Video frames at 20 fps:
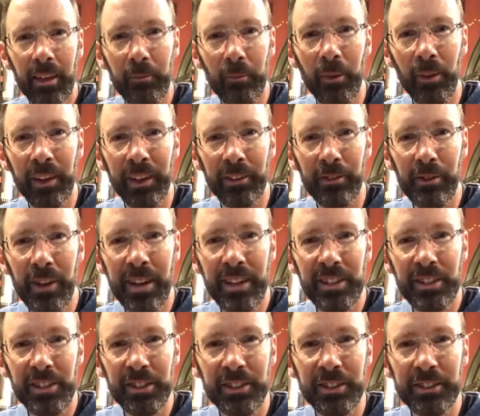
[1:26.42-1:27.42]
Morning,
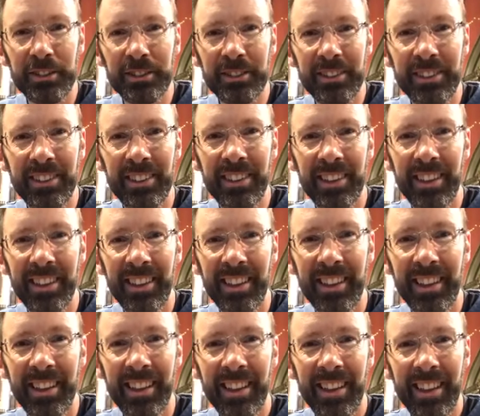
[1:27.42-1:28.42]
Rachel
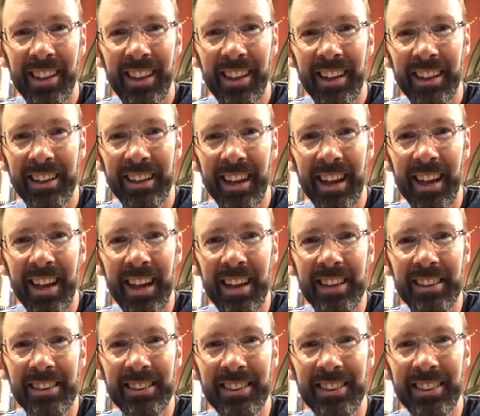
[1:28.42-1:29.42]
and
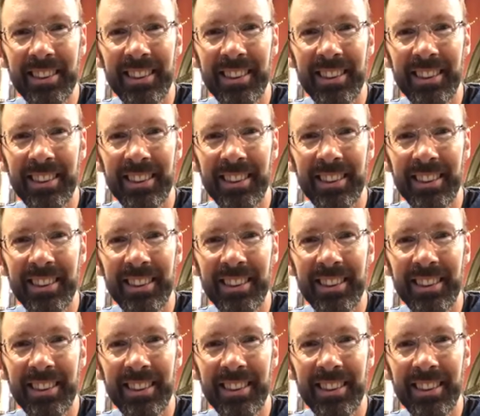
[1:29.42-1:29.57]
Anne.